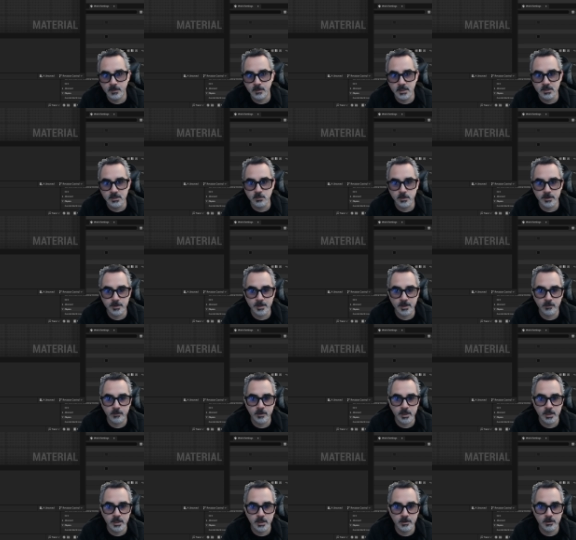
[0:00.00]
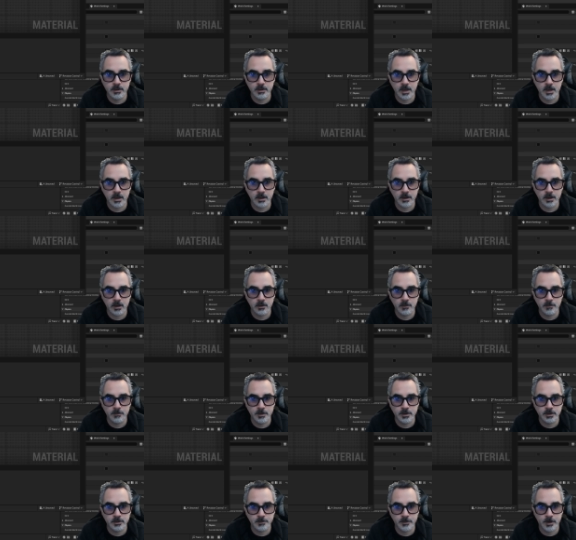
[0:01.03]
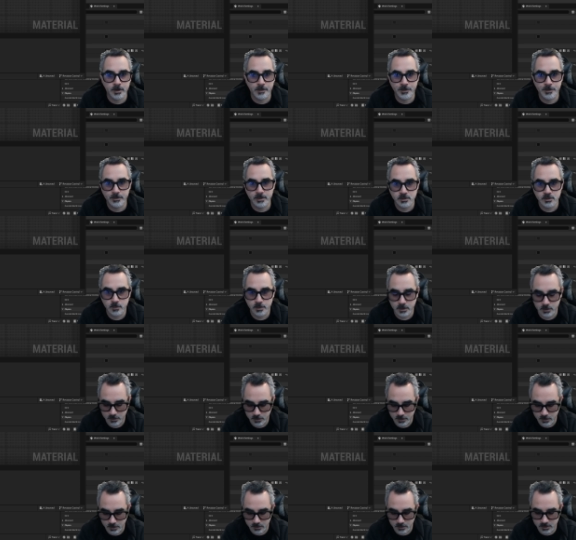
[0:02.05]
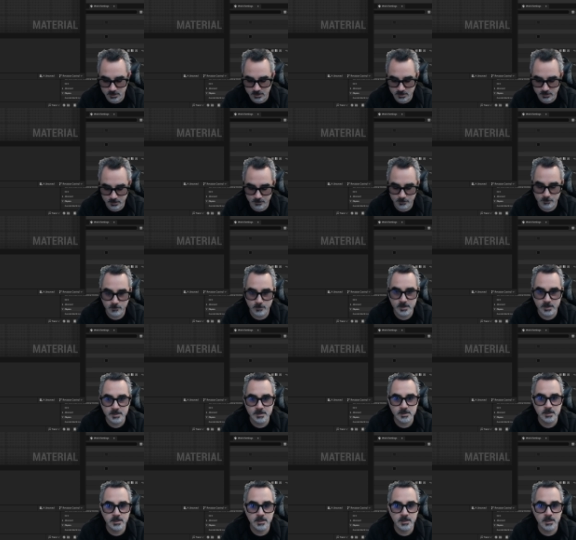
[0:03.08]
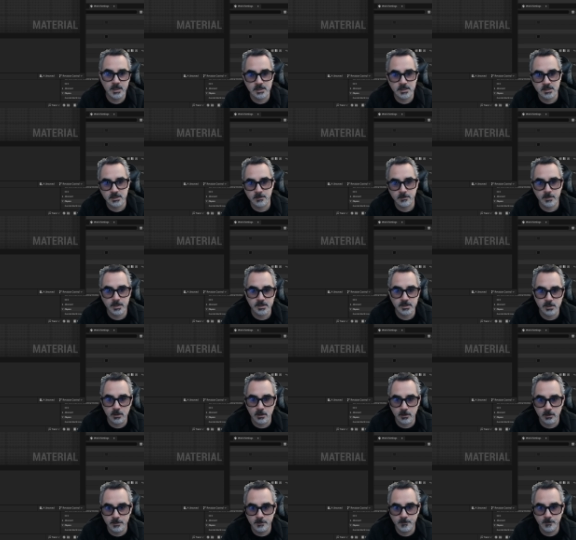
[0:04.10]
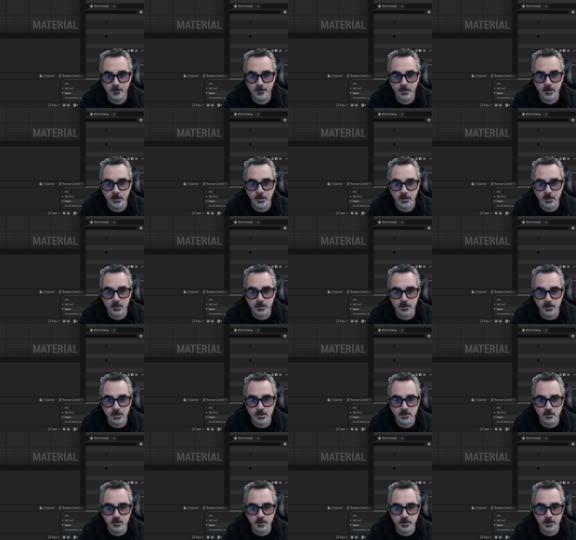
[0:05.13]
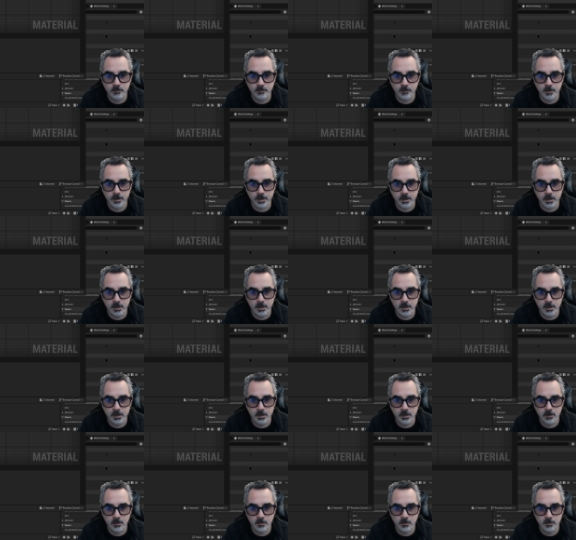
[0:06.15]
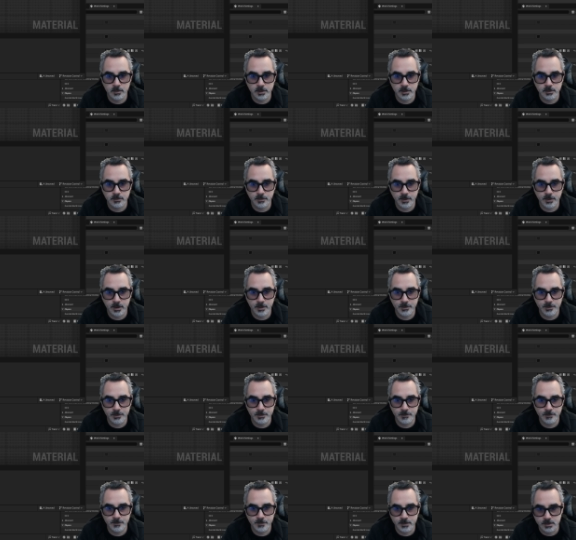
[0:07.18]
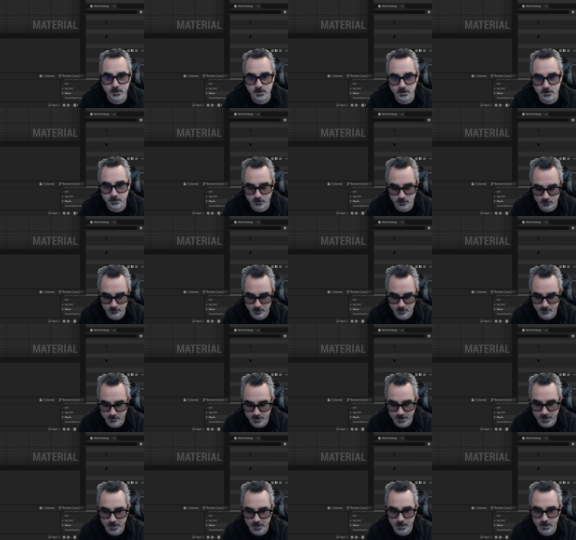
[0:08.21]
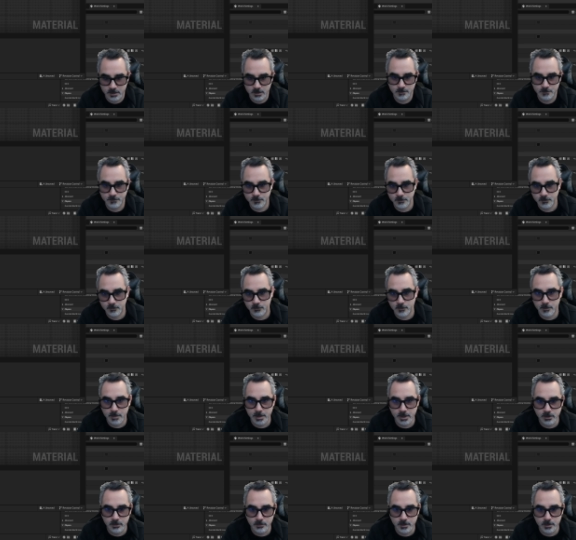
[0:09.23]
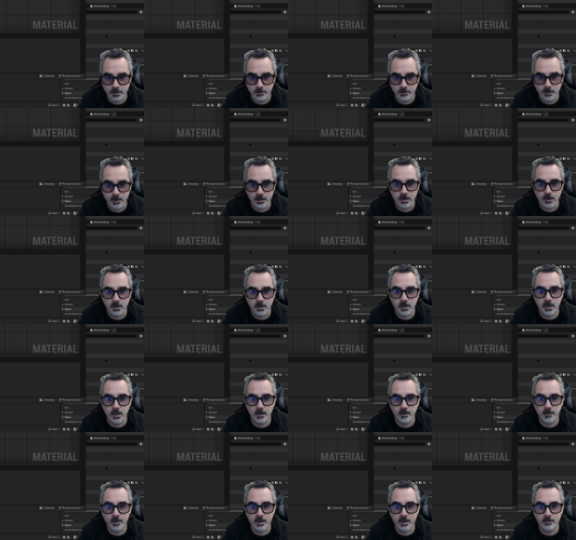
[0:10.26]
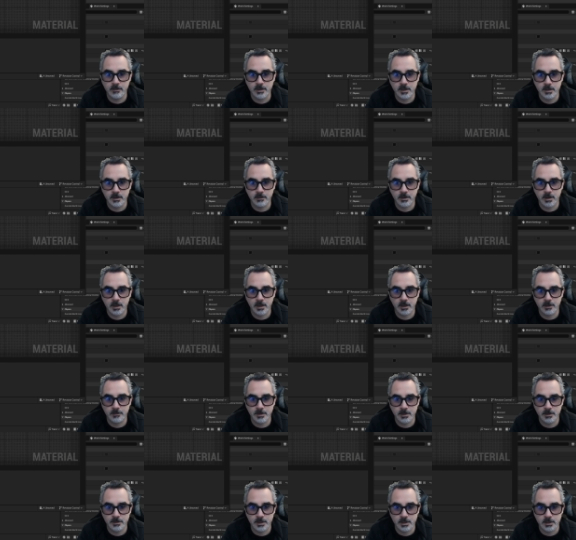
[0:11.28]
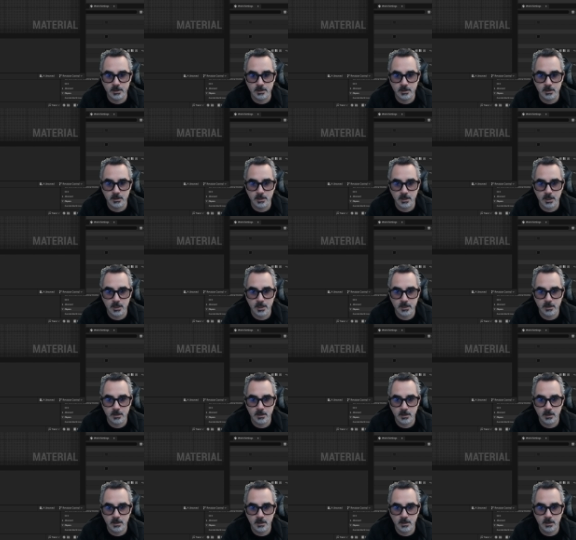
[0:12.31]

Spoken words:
This one down here, I'm going to convert to parameter as well. This is going to be BC as in base color. This one, right click, convert to parameter. This is going to be my end or my normal. And down here, I'm going to be connecting that